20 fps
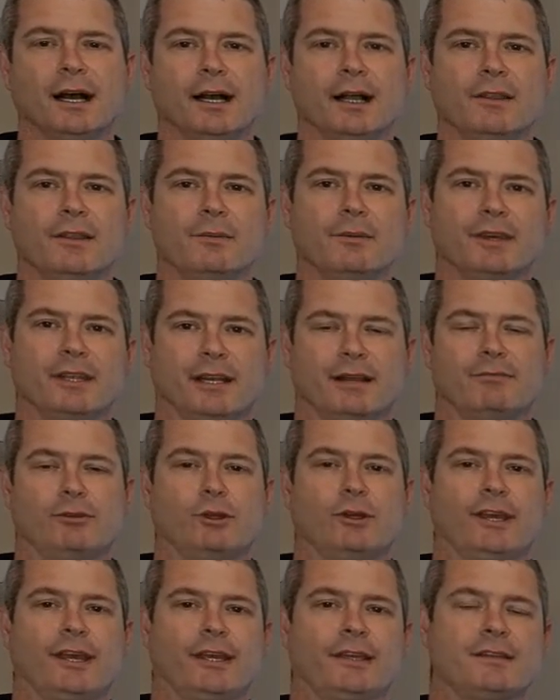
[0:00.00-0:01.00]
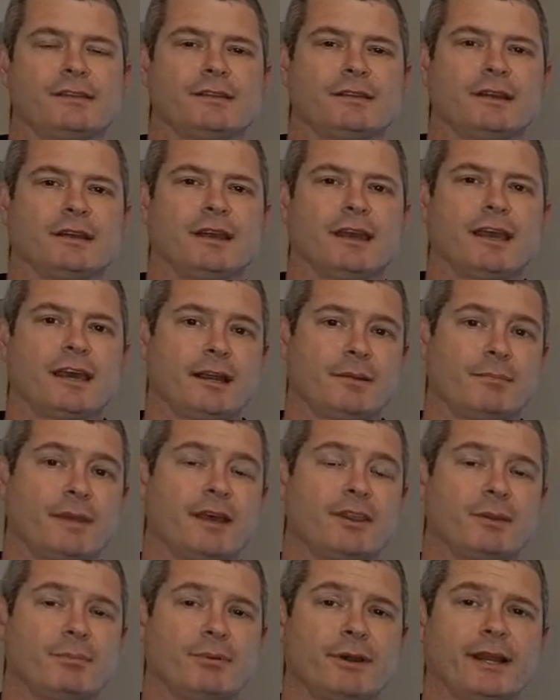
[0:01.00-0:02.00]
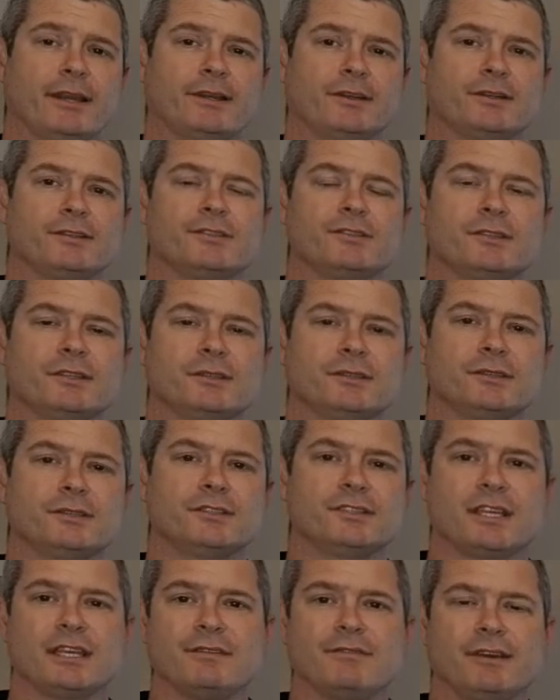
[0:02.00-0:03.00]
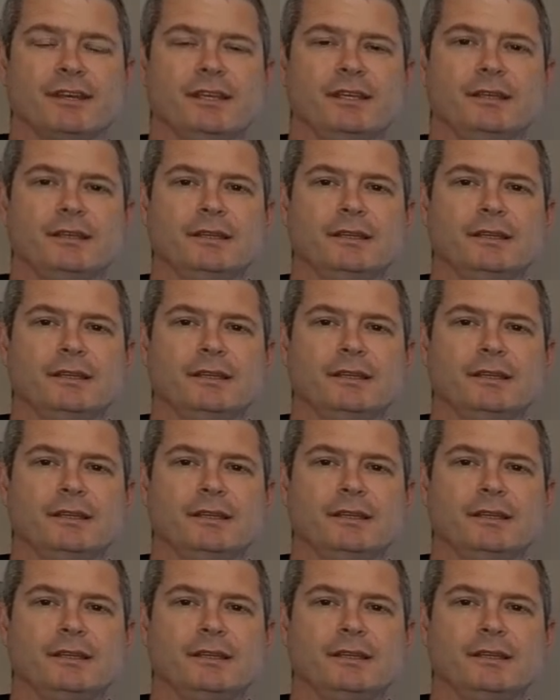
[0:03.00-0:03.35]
Then we're going to have a look at how to mount the bracket onto your TV,